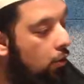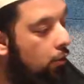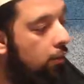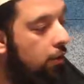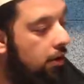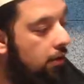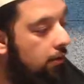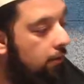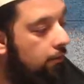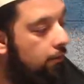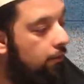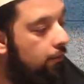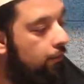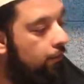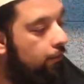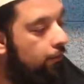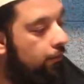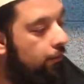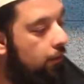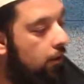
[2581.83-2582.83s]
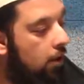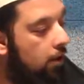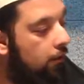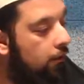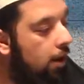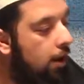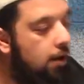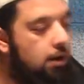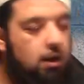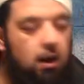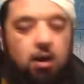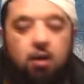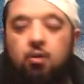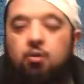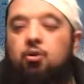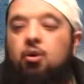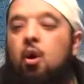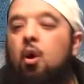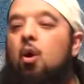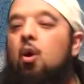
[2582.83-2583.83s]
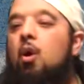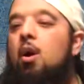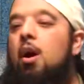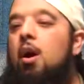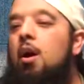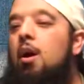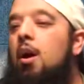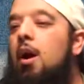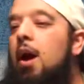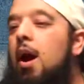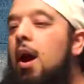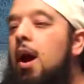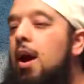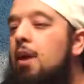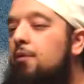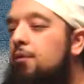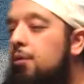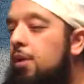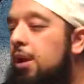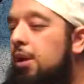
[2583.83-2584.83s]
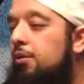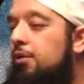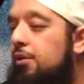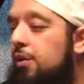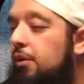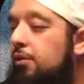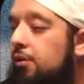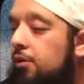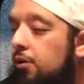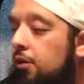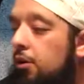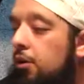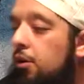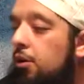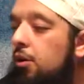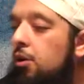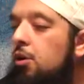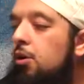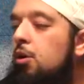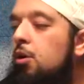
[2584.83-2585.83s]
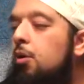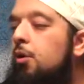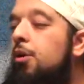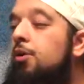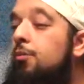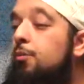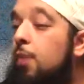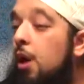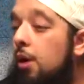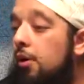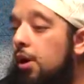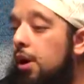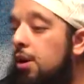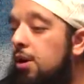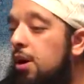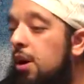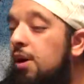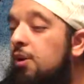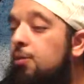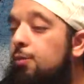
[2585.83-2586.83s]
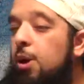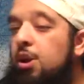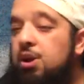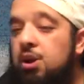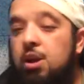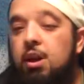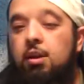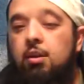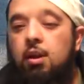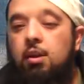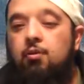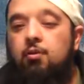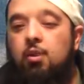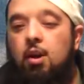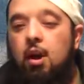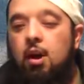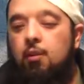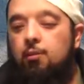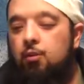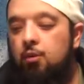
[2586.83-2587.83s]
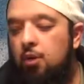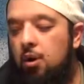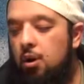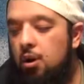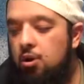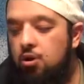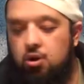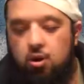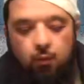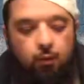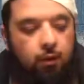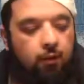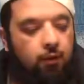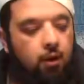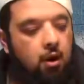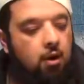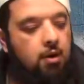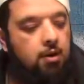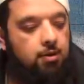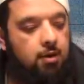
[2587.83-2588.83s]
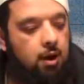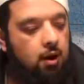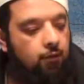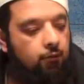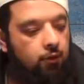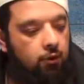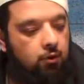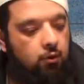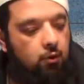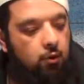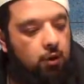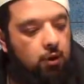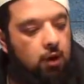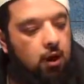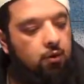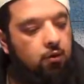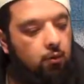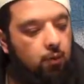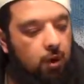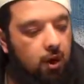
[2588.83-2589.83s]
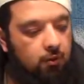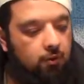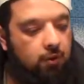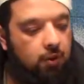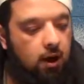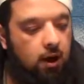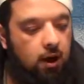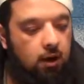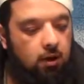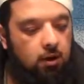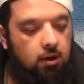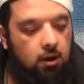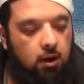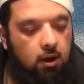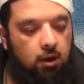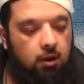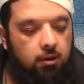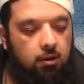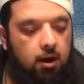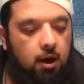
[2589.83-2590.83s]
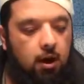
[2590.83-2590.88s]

woman. Right? So every sister who is married, especially in these times, should be very thankful to Allah subhanahu wa ta'ala